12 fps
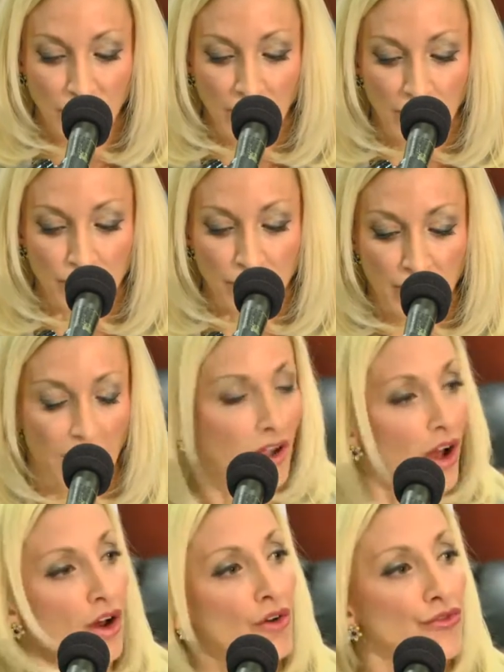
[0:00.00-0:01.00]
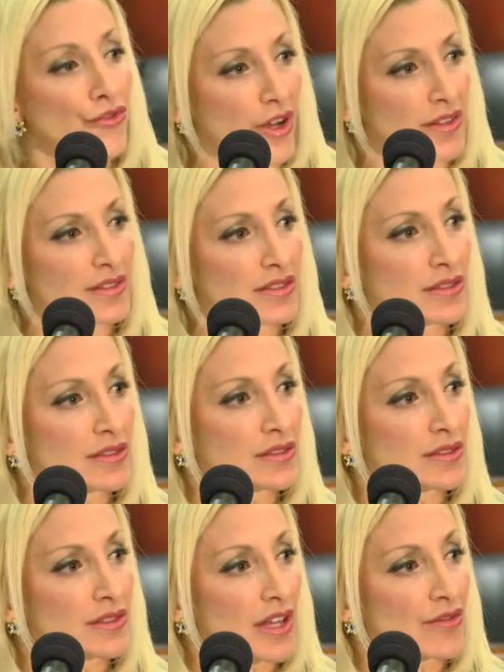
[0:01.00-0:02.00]
on all fronts
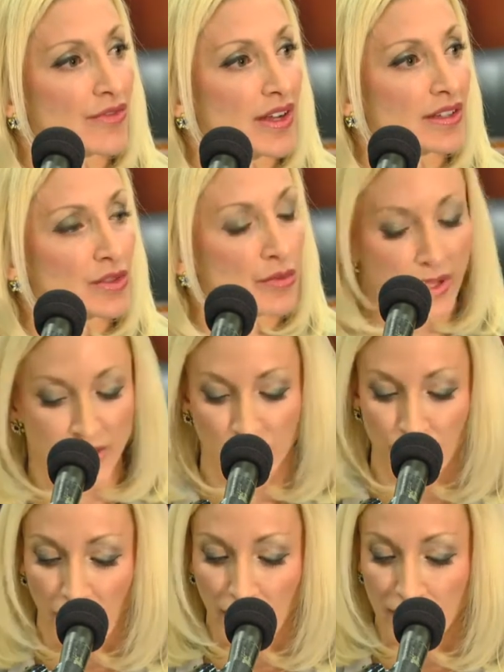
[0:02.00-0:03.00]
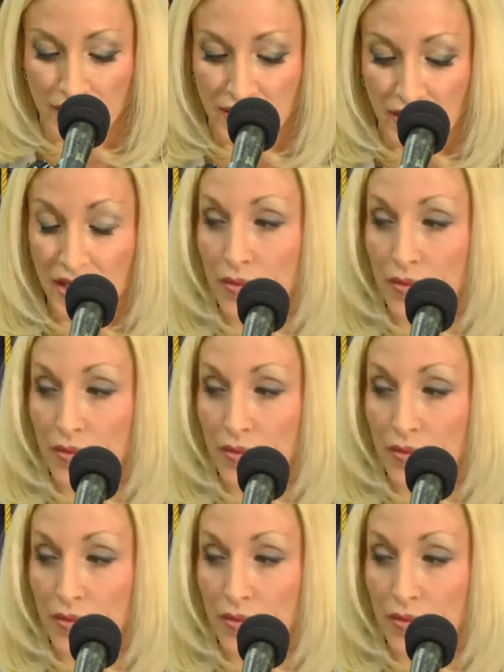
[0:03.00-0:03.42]
that fight domestic violence,